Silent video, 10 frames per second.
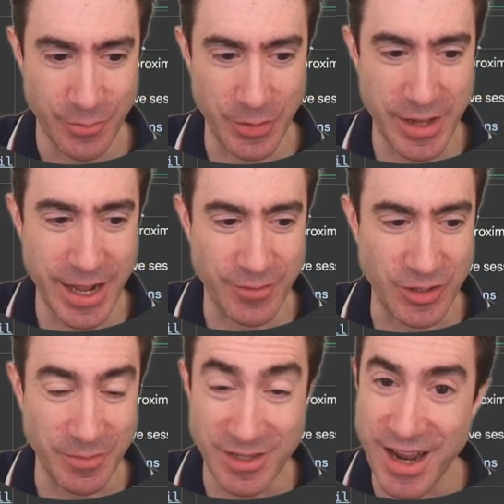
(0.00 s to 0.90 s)
We then have
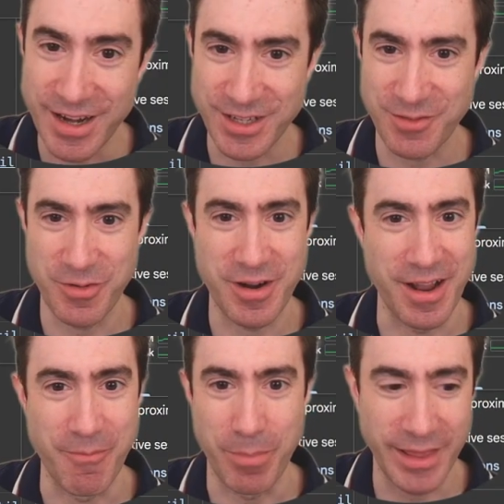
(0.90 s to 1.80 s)
some text where
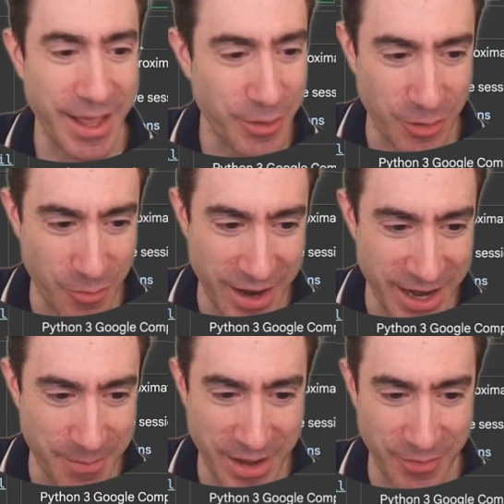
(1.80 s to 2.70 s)
I blathered
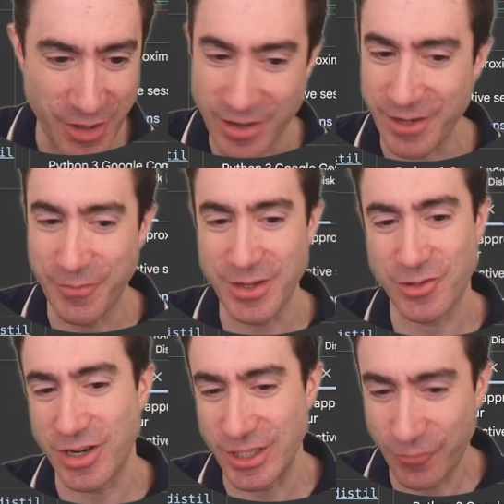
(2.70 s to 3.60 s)
away about the Hugging Face
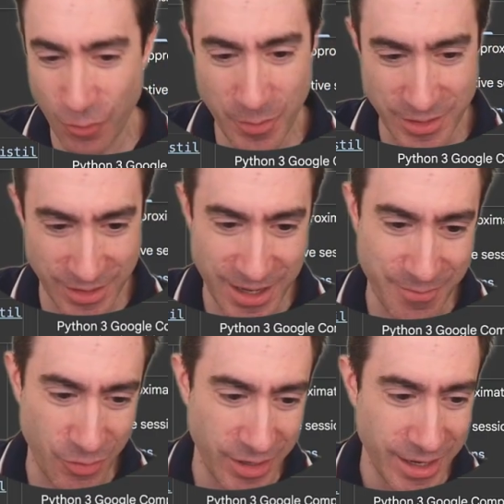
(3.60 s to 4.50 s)
Transformers
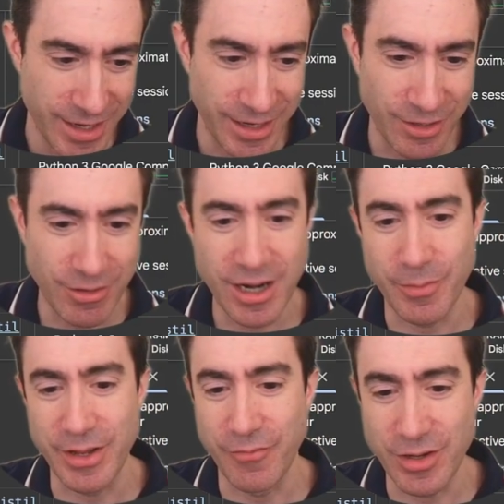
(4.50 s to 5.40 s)
library.
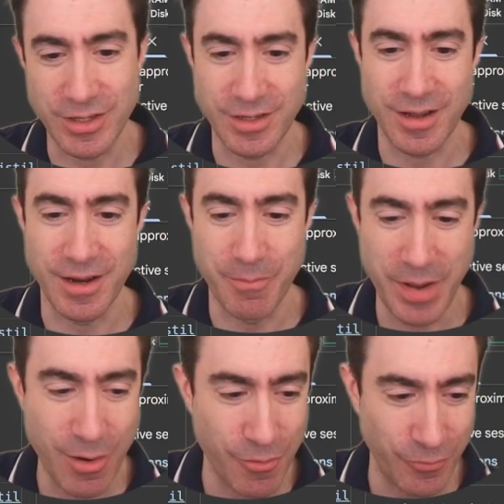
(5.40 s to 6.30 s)
Incredibly versatile and
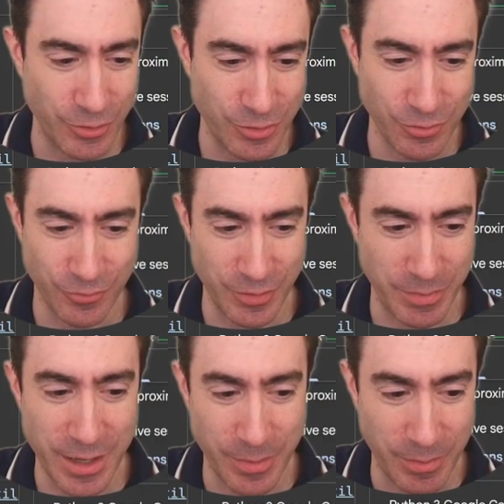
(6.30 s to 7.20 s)
powerful tool for
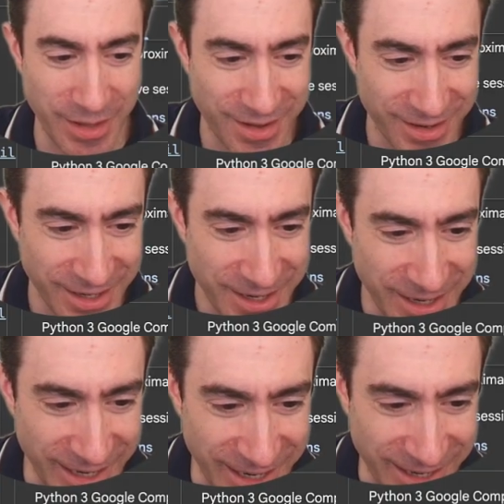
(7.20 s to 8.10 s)
blah, blah, blah.
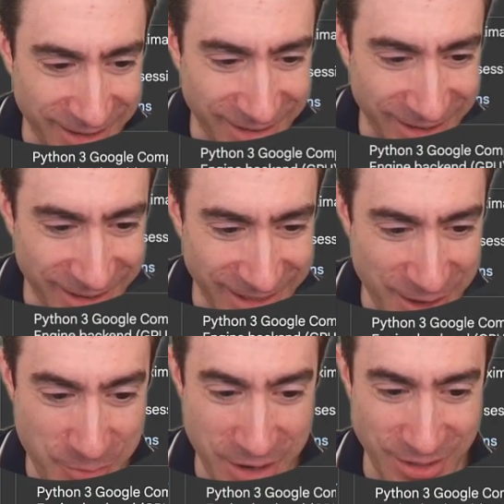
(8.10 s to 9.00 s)
And
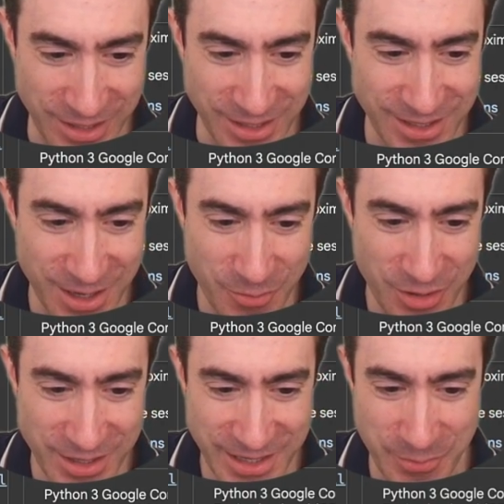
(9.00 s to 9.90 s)
then we ask it to
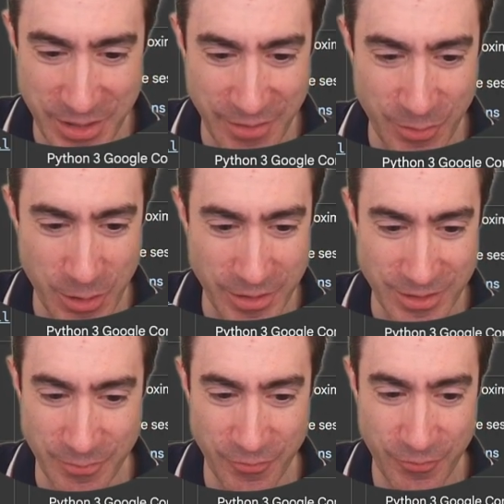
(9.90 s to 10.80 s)
summarize it. We give it
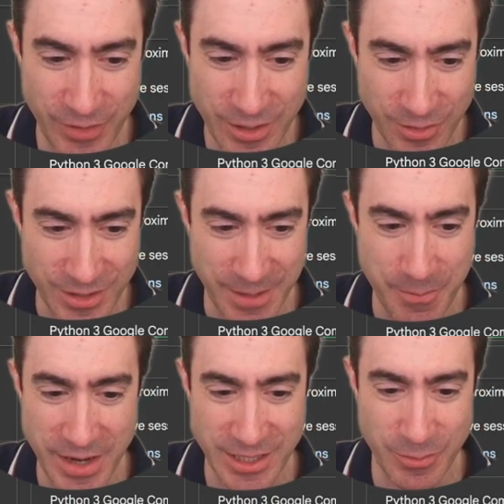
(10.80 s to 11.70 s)
some fields like
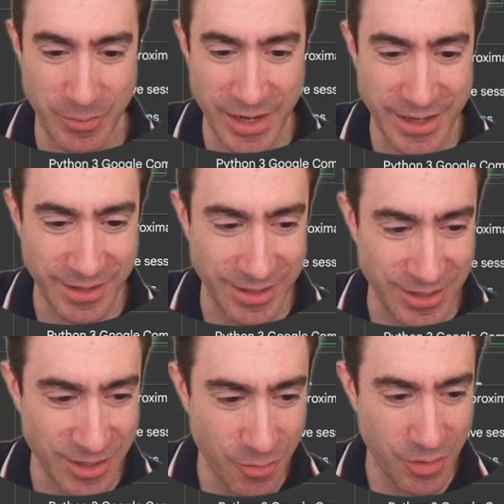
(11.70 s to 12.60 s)
maximum length and
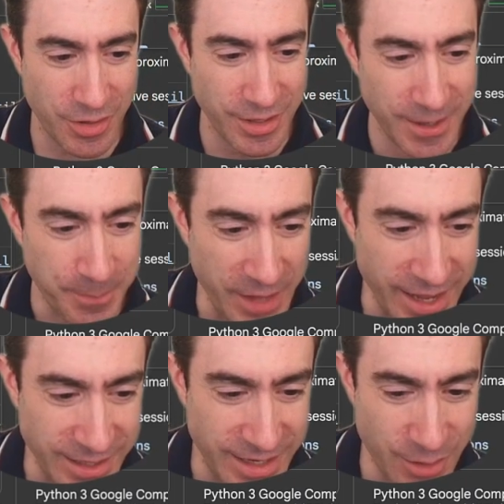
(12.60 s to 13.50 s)
so on.
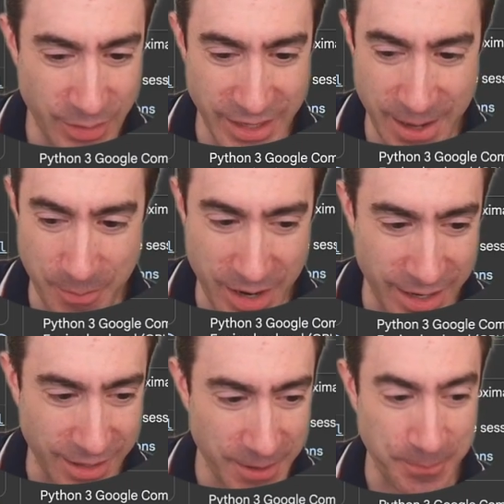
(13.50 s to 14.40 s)
And here we get
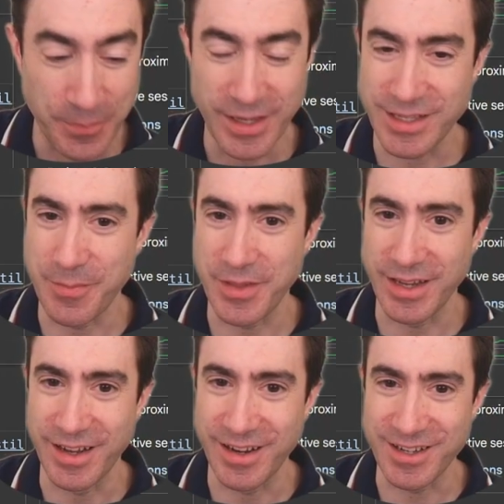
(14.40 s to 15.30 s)
back
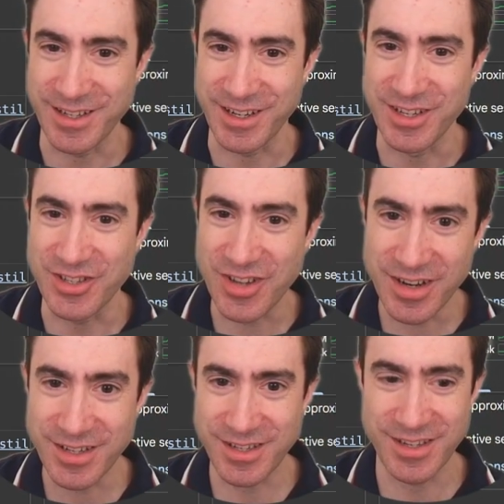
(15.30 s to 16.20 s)
something nice and
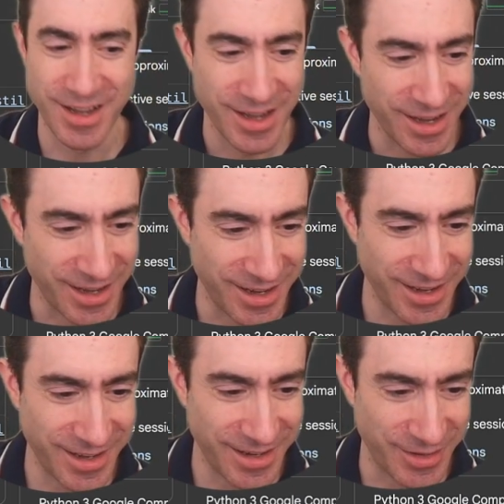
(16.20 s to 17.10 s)
concise.
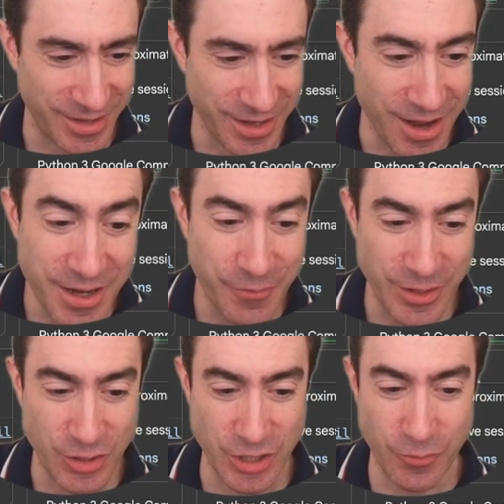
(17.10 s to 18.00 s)
The Hugging
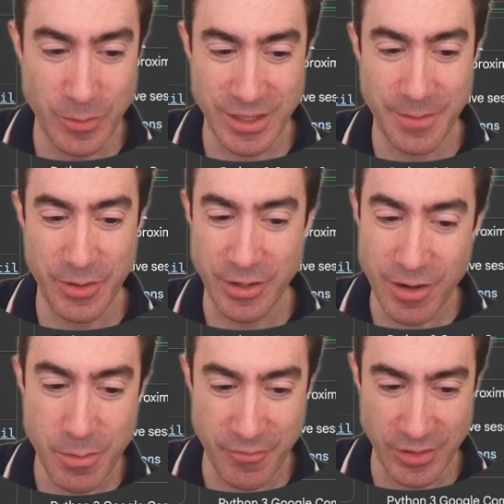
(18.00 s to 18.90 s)
Face Transformers library,
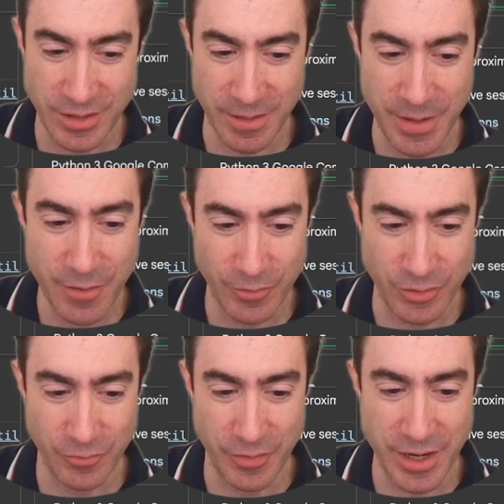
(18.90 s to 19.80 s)
incredibly versatile and powerful
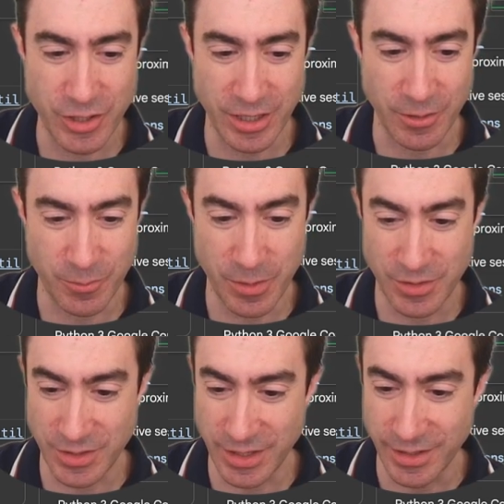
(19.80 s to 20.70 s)
tool for natural language
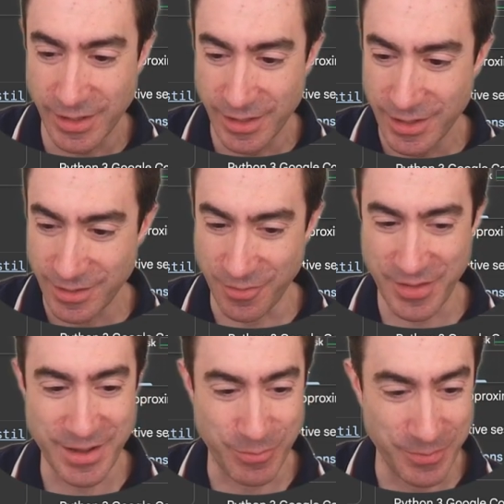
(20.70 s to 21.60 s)
processing. It's not
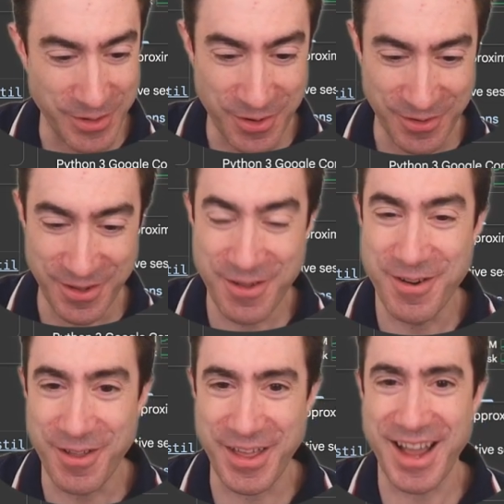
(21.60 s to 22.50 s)

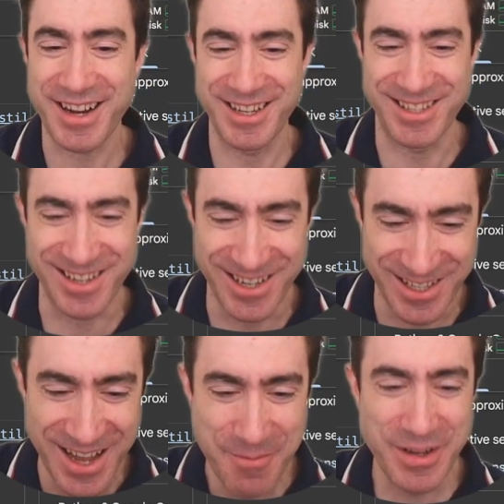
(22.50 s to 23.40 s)
that
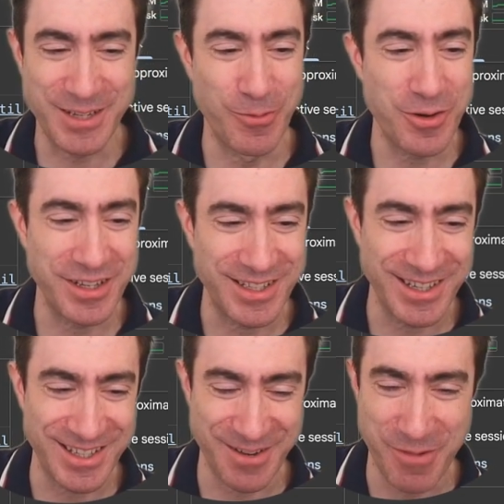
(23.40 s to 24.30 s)
concise, but it's more
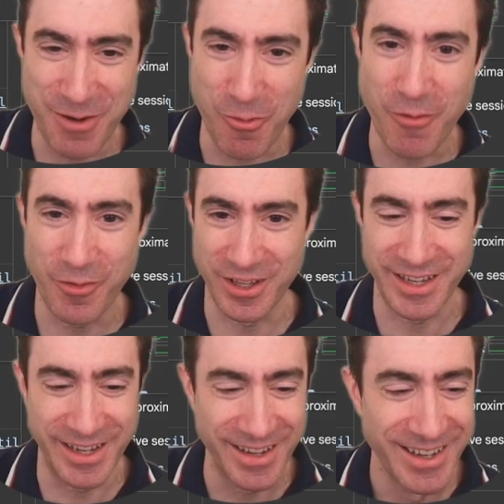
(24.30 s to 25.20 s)
concise than my waffle
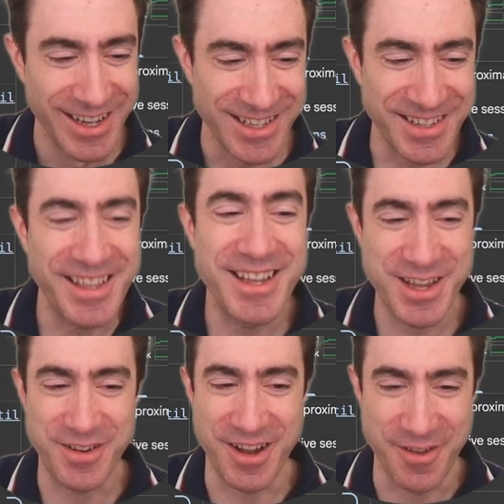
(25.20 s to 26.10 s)
here. So there
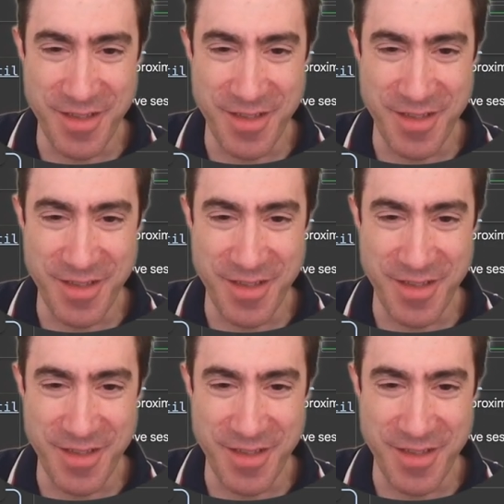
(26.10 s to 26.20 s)
you go.